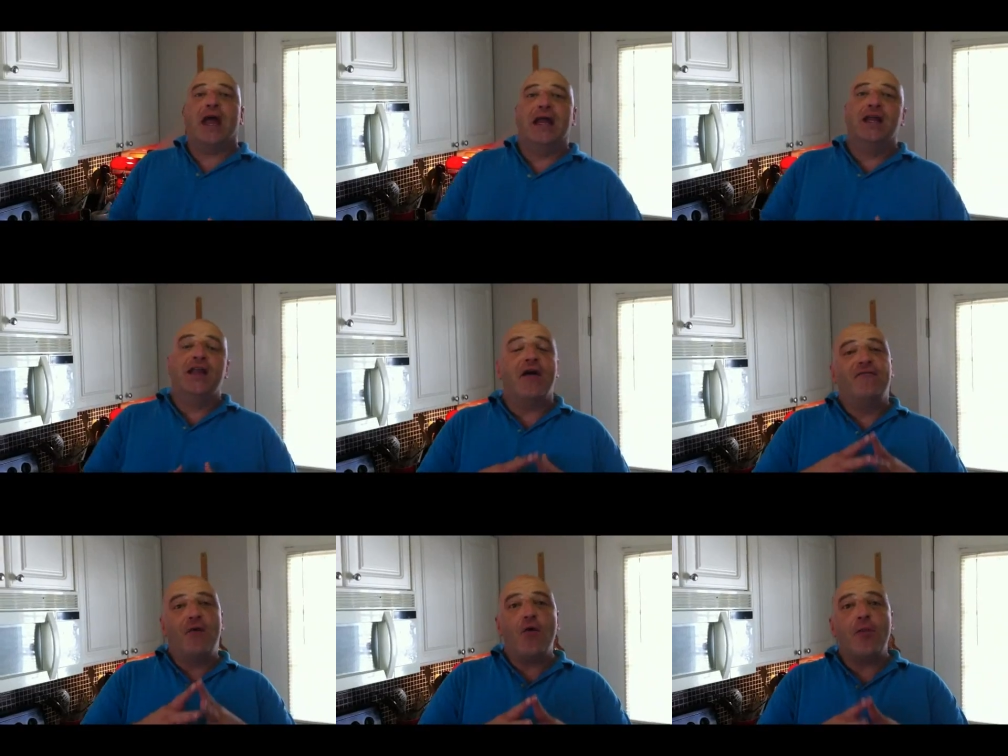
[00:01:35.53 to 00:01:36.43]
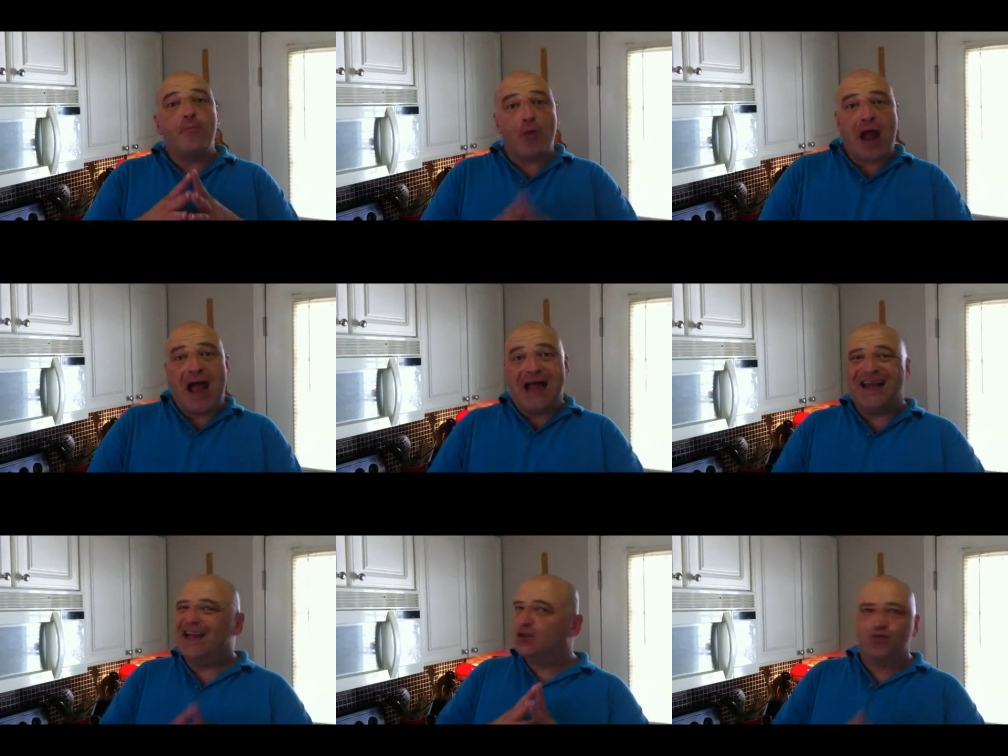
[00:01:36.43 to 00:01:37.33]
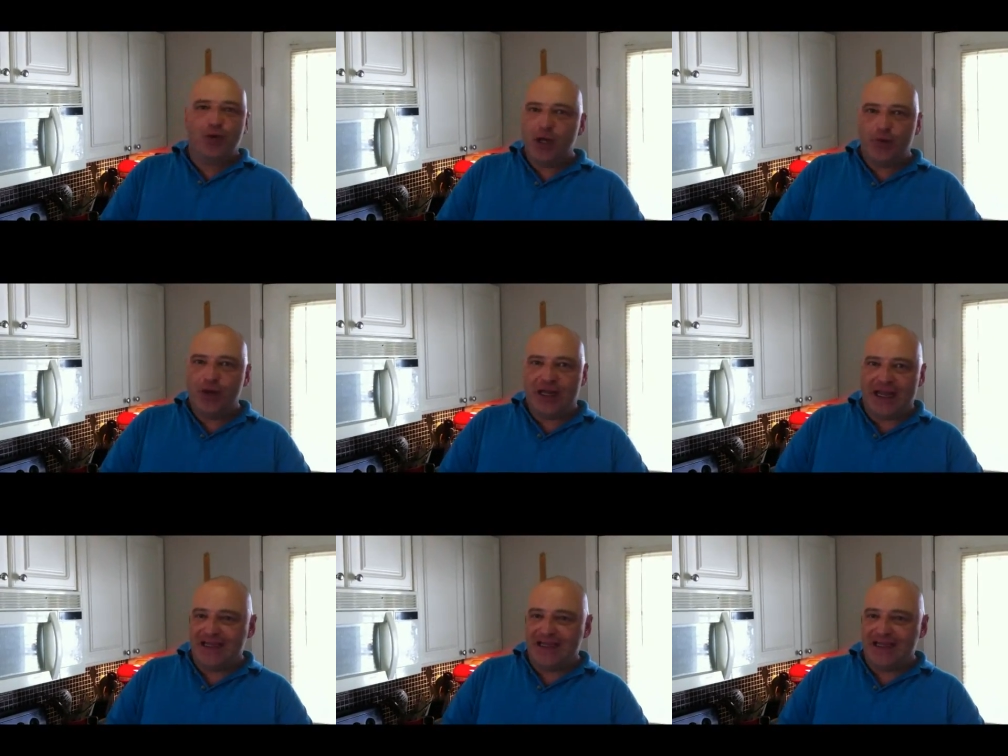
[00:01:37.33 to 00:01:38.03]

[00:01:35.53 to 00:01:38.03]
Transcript: Okay, now for the brine, it's really,